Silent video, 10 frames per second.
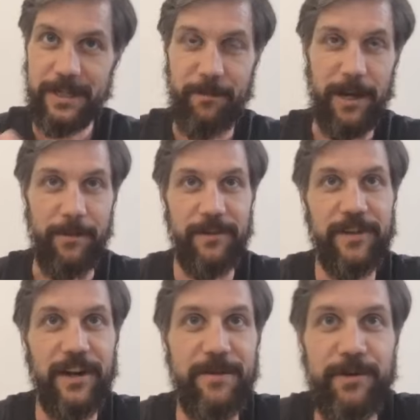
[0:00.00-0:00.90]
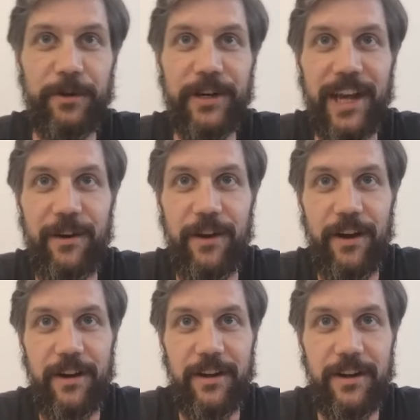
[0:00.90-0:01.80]
spent a bit of time drawing out
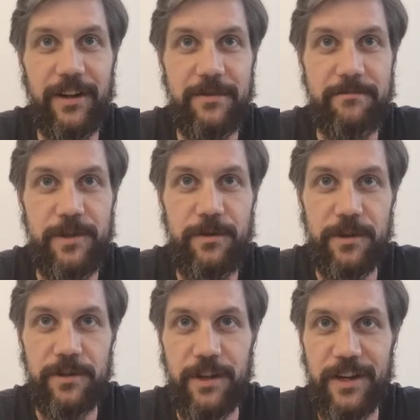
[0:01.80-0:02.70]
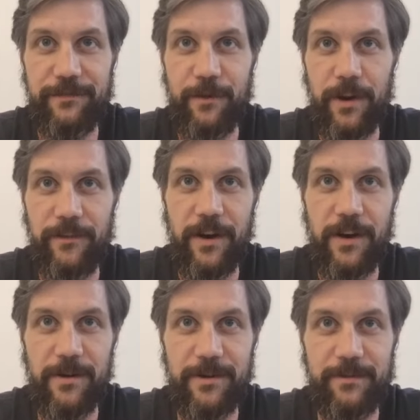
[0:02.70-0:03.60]
our user journey for one of our